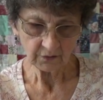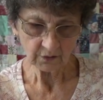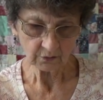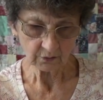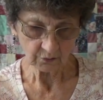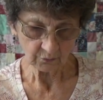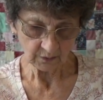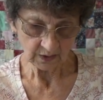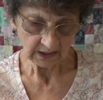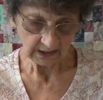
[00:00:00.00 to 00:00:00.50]
your
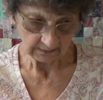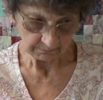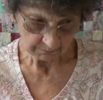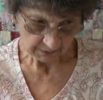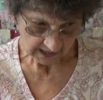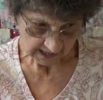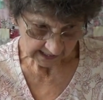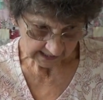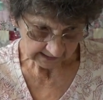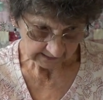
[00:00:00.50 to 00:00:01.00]
green
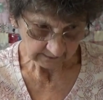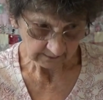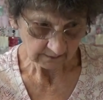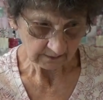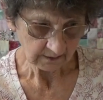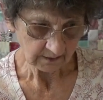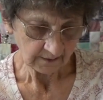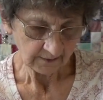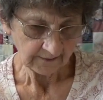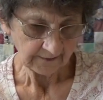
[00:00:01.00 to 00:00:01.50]
paint
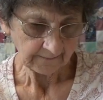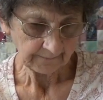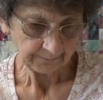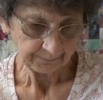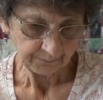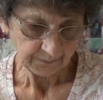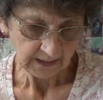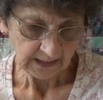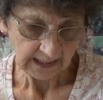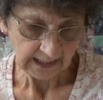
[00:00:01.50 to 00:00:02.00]

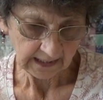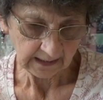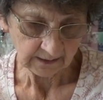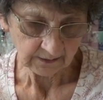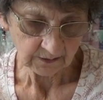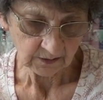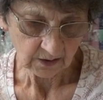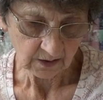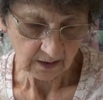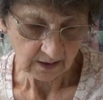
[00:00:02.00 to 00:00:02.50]

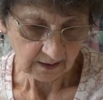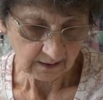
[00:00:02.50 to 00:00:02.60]
and